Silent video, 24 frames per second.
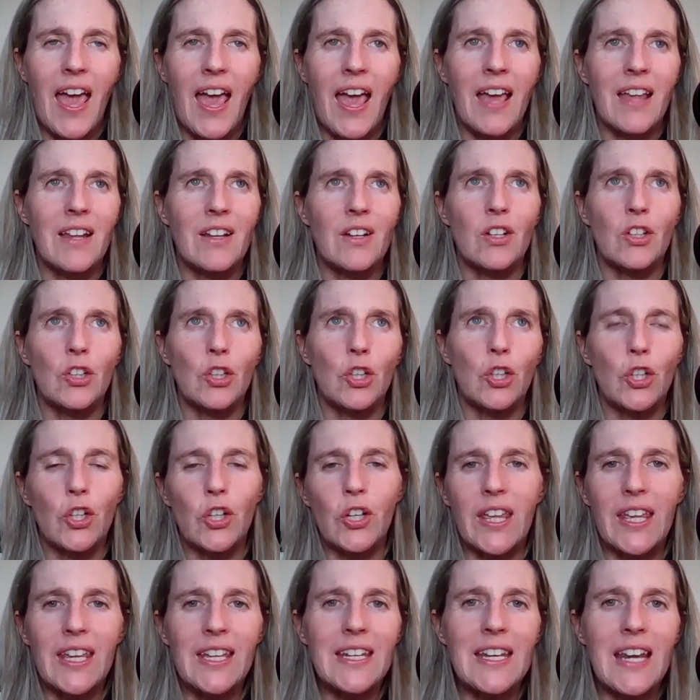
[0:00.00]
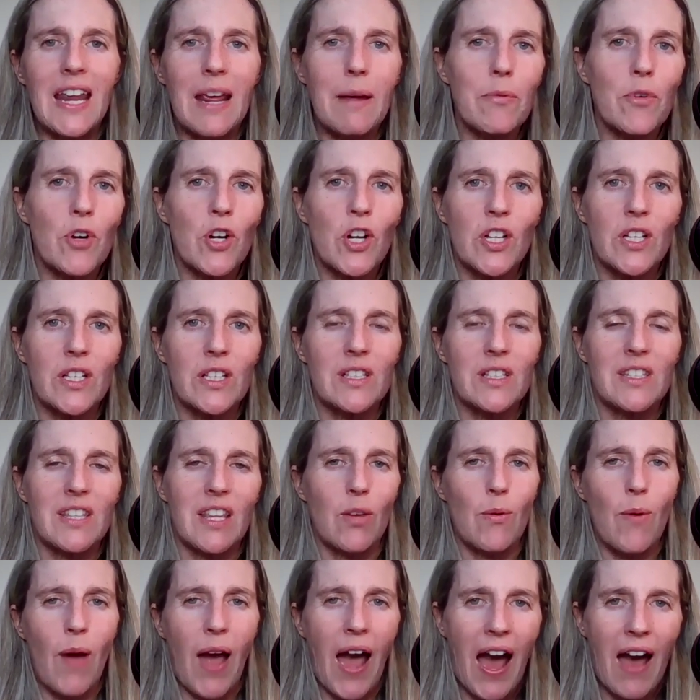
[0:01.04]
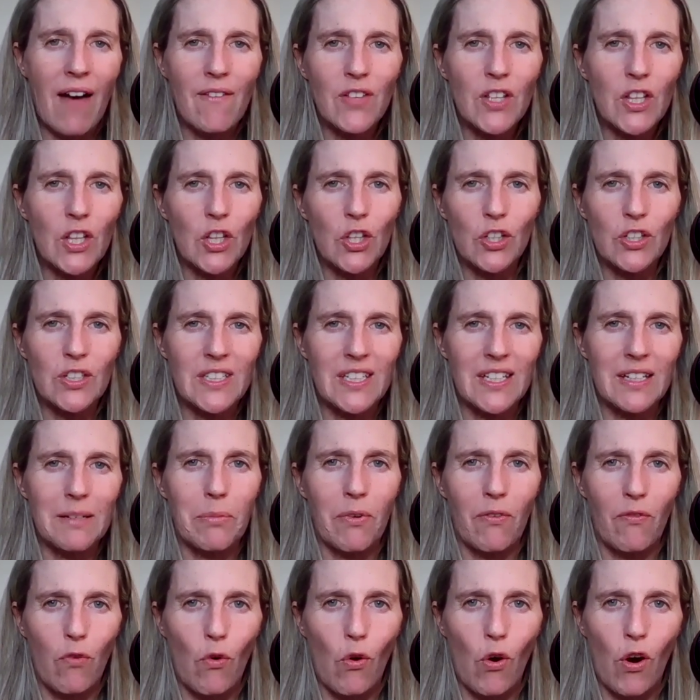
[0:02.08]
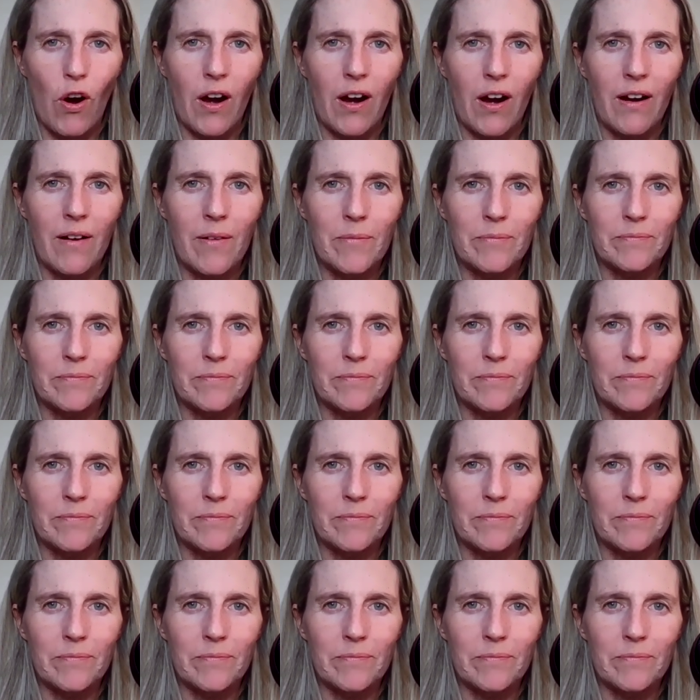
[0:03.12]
and look in neighborhoods that you haven't looked in before.